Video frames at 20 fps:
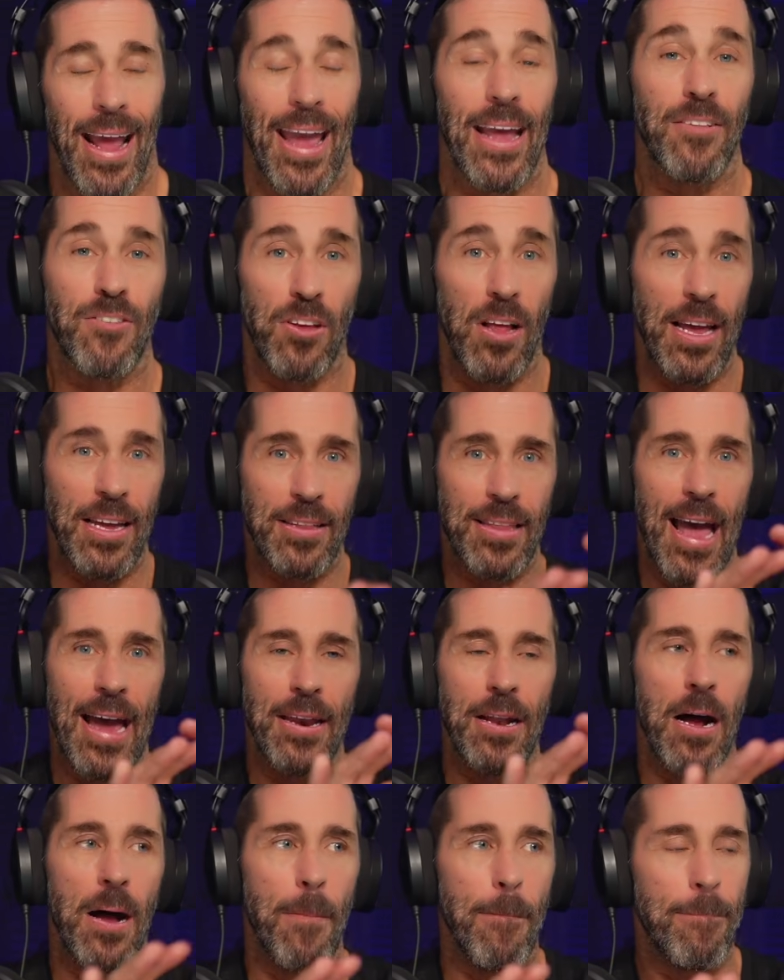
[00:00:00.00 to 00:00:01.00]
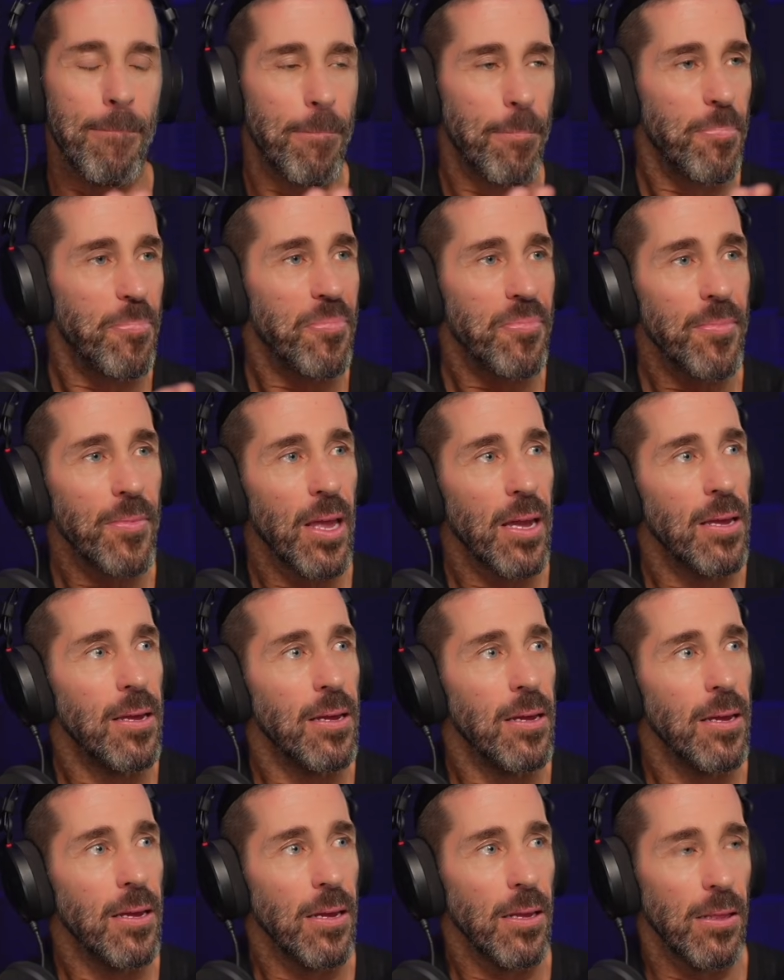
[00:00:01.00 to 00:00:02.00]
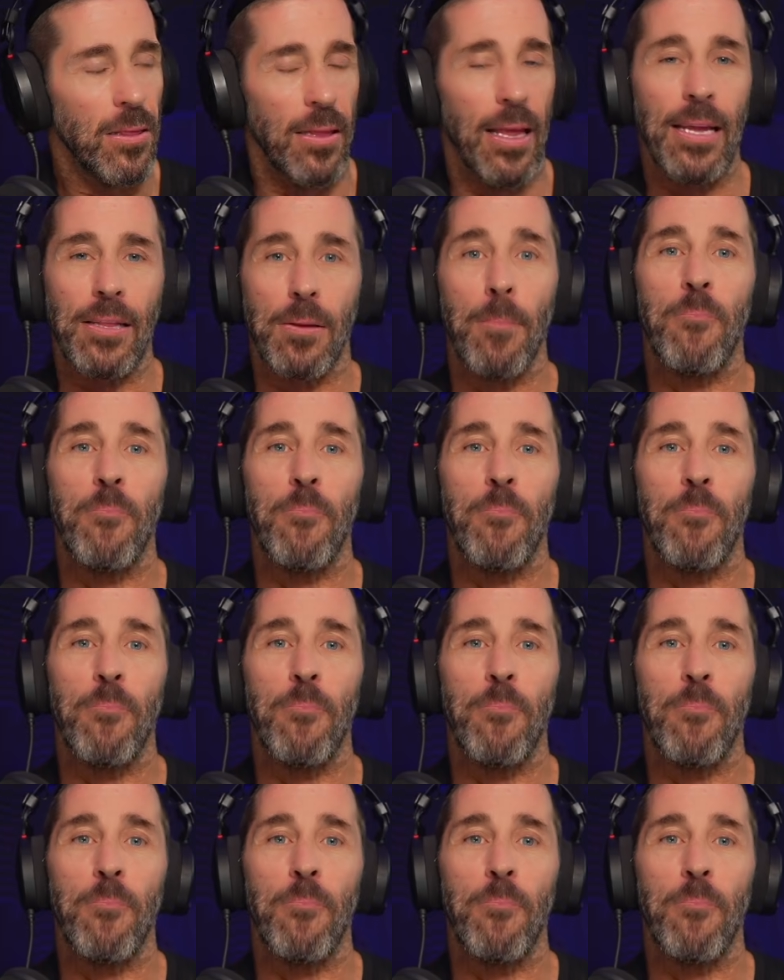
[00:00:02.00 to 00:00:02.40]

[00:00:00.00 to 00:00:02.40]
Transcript: It's like that, like